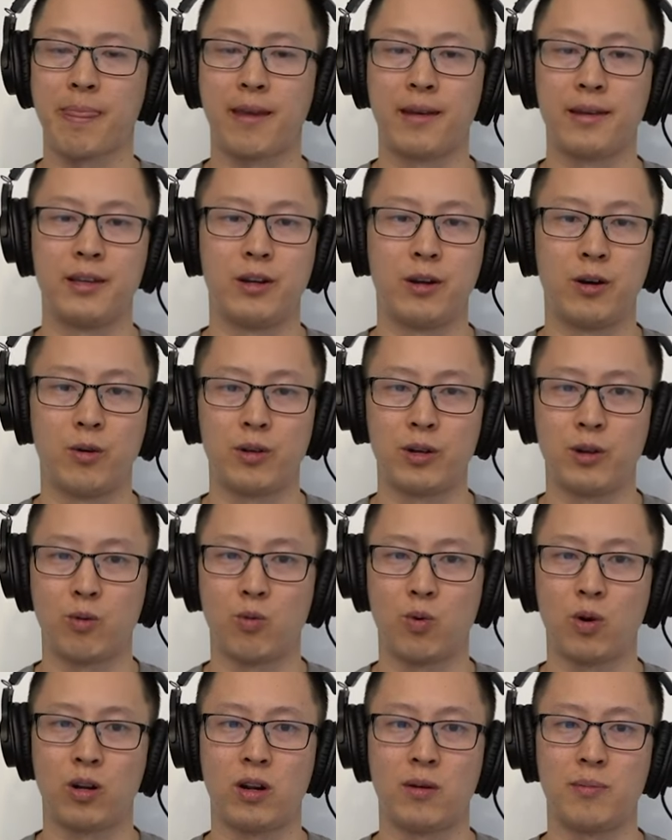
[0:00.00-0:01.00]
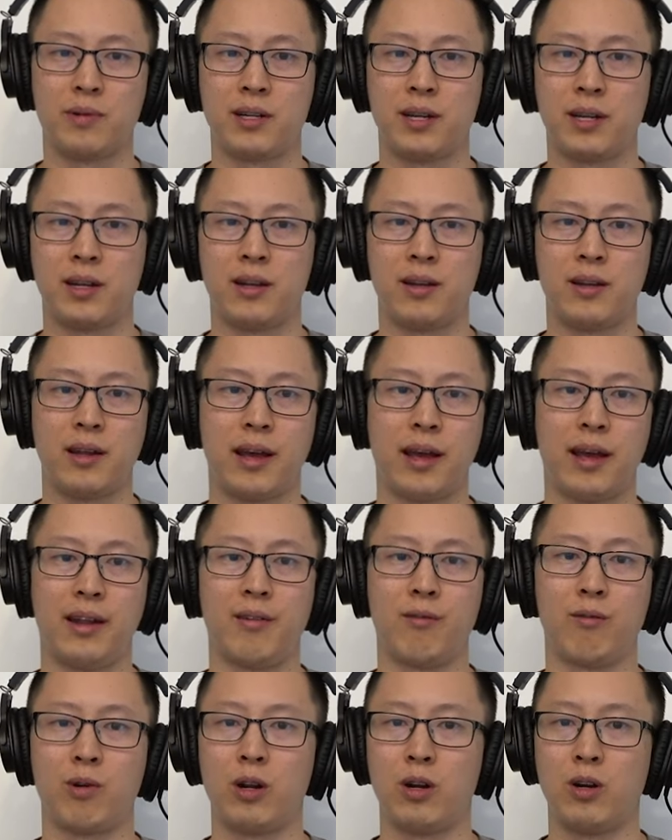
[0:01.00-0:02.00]
you know, your one arm chin
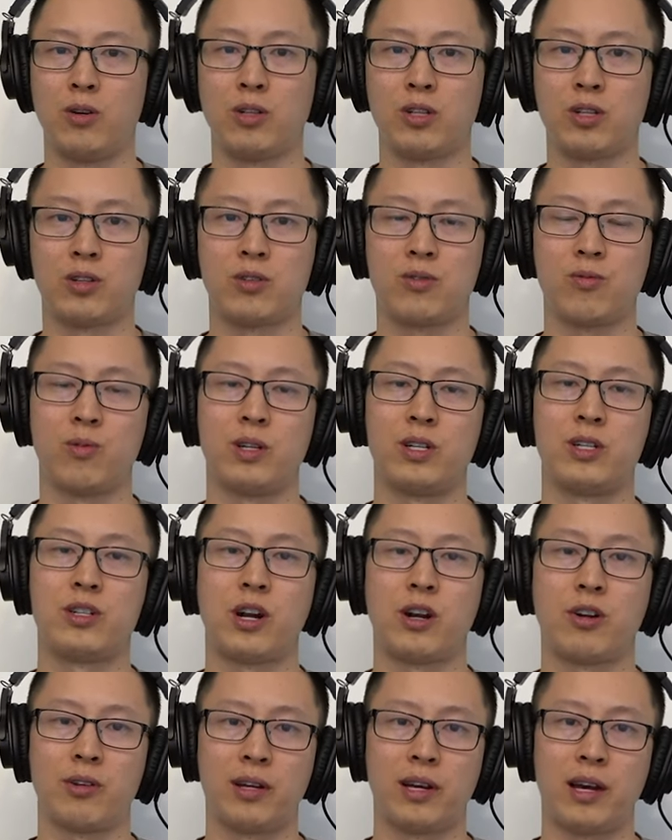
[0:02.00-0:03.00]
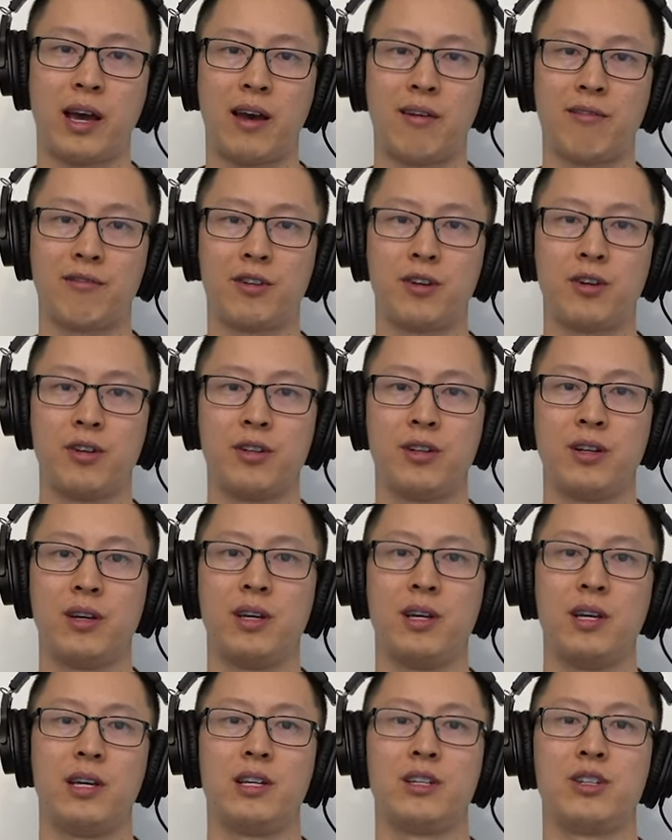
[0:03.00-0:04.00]
and rows, which generally have good
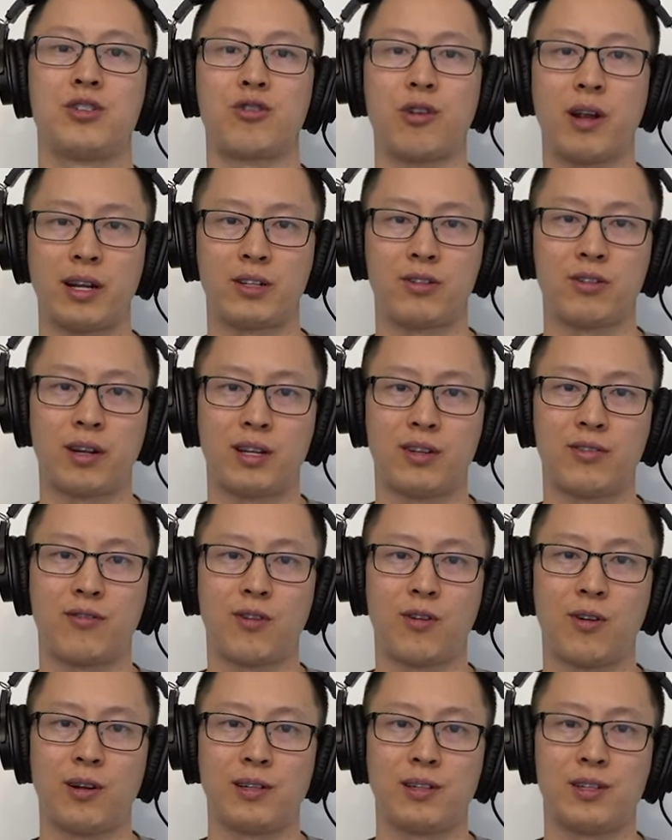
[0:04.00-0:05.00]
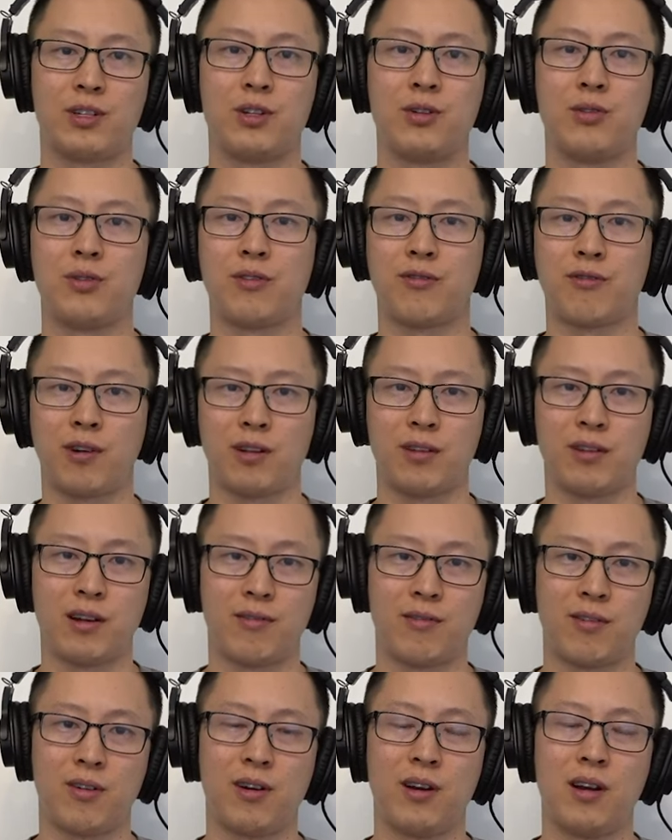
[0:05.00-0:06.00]
strength transference to the front
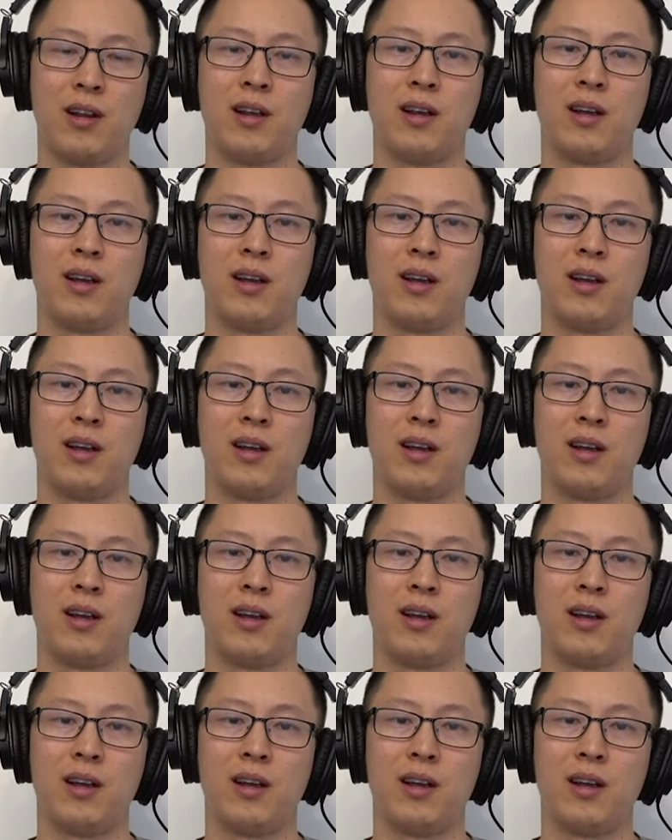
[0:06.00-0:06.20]
lever,